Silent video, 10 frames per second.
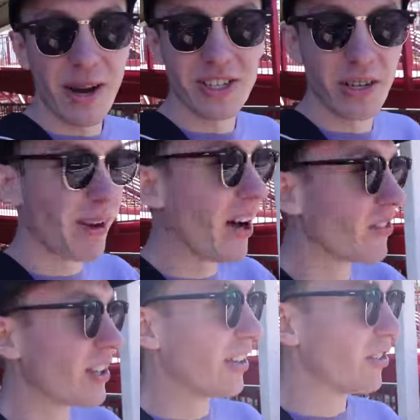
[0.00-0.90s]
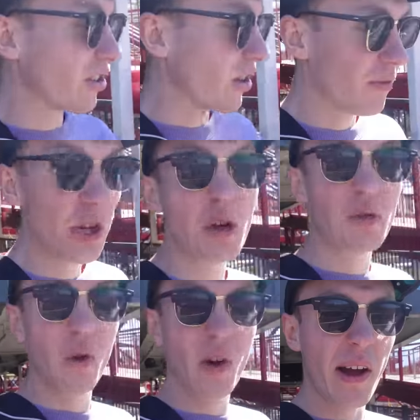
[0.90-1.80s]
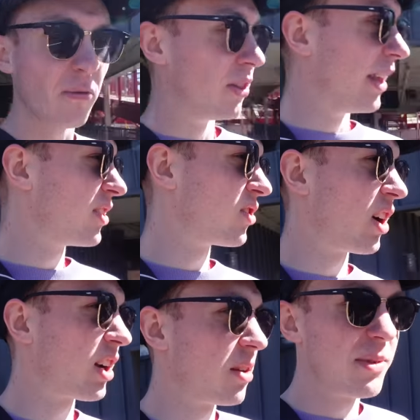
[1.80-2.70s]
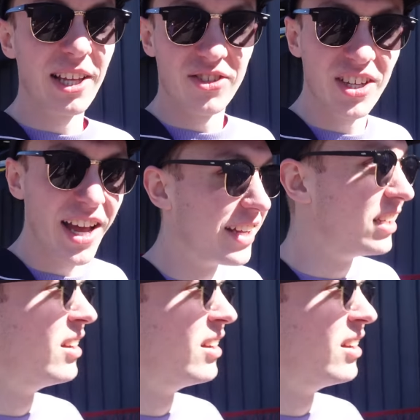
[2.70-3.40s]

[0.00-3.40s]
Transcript: Magic Mountain, so the views we'll get from this are going to be insane.